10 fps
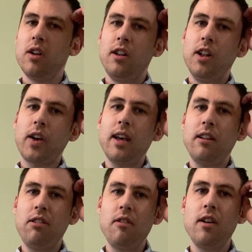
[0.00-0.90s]
looking
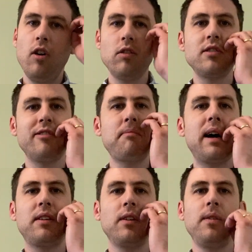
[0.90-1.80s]
through the orders of
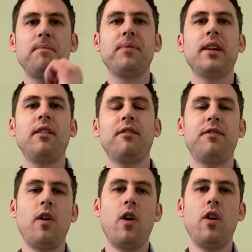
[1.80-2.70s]
battle
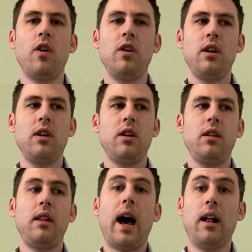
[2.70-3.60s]
for
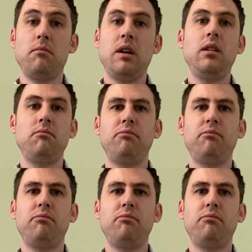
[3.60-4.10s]
the Alma,